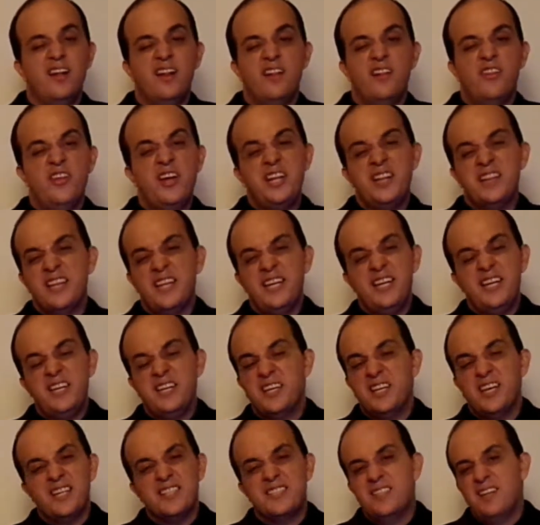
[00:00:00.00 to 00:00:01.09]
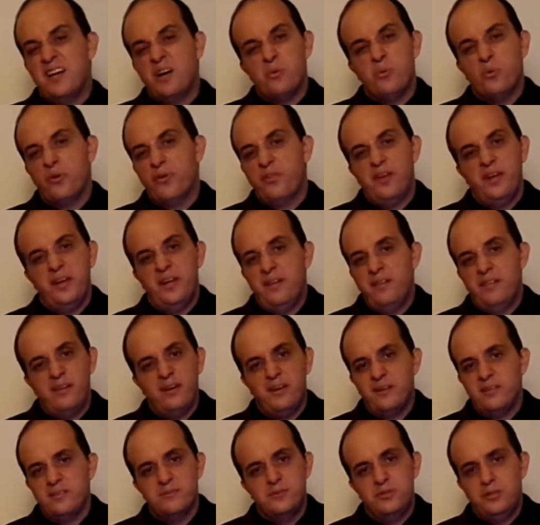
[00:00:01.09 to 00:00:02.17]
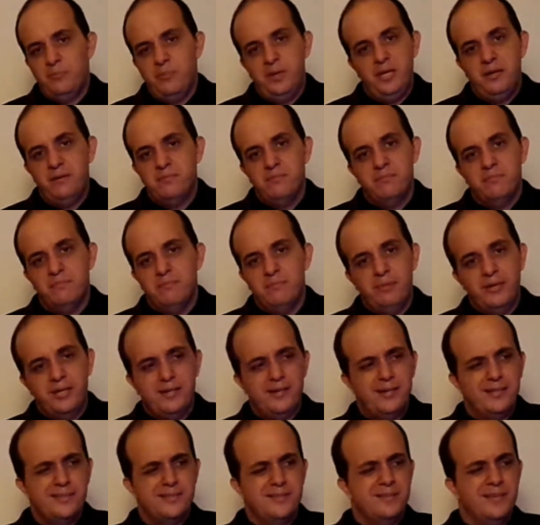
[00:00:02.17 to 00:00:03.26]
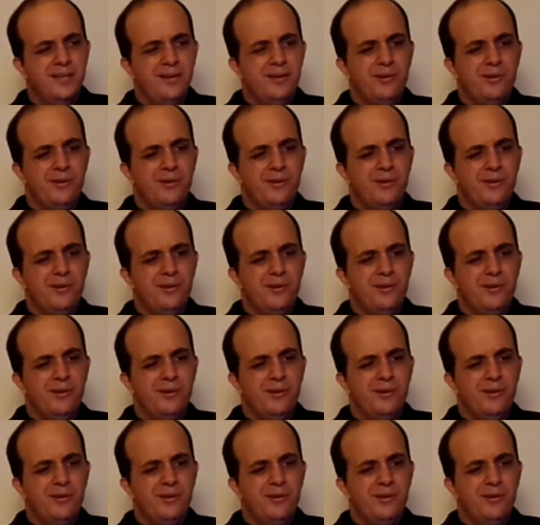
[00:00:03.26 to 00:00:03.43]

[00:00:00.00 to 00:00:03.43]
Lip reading: that link is not worth anything to me, because